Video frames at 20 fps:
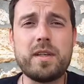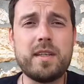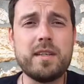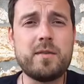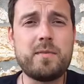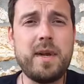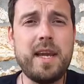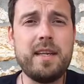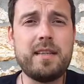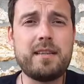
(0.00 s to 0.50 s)

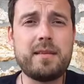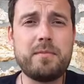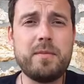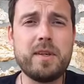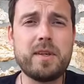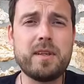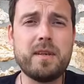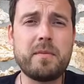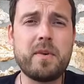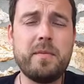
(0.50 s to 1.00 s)
space because
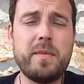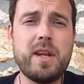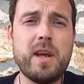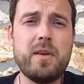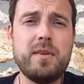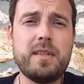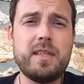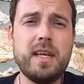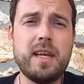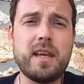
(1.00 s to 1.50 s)
I'm going to be
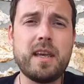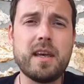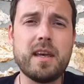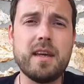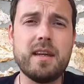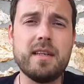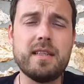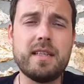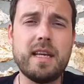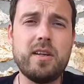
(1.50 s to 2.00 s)
announcing an
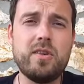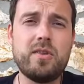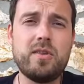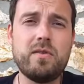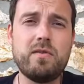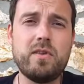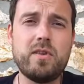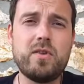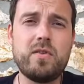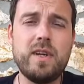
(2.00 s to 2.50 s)
ascension
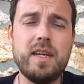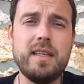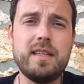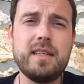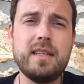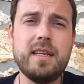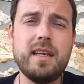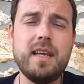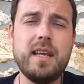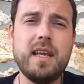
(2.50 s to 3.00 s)
retreat
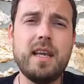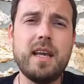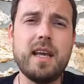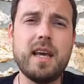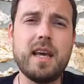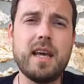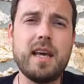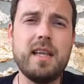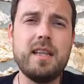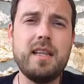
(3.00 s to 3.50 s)

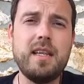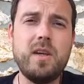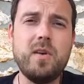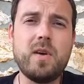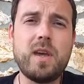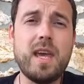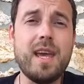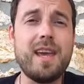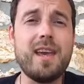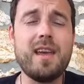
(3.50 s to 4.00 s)
uh, in the
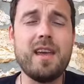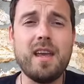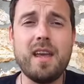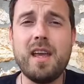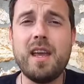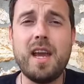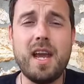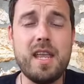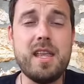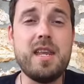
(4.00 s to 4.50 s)
UK
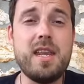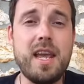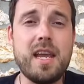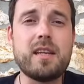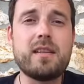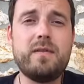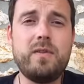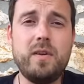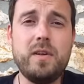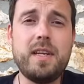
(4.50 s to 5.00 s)
in the next
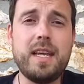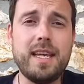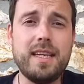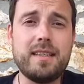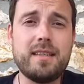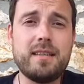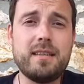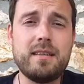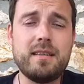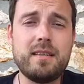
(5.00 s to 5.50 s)
few
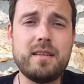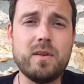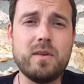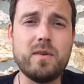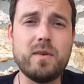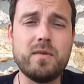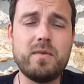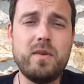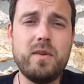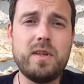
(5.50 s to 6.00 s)
days. So a
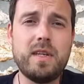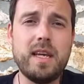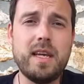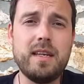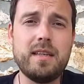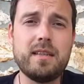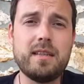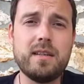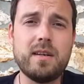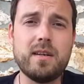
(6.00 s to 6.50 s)
few
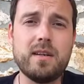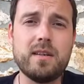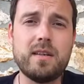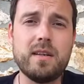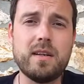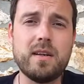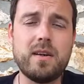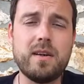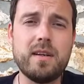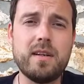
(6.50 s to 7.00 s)
days to
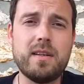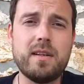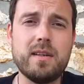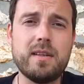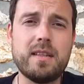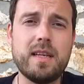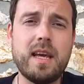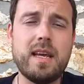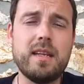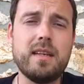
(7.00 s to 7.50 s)
learn to
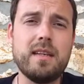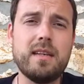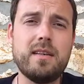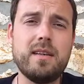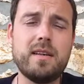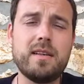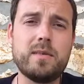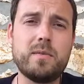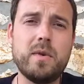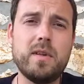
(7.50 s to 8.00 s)
ascend and to
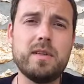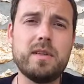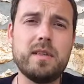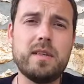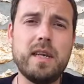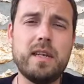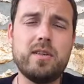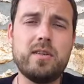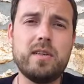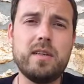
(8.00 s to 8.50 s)
experience
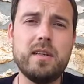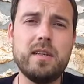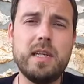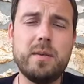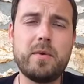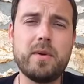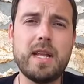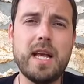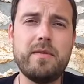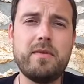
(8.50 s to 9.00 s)
ascension at a deeper
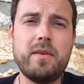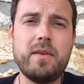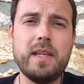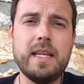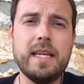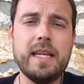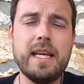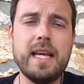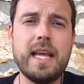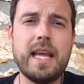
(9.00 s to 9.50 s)
level.
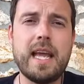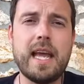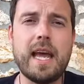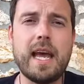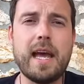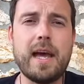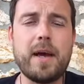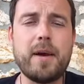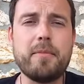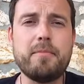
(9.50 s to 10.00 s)

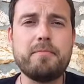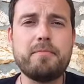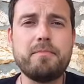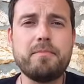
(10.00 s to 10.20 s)
Um,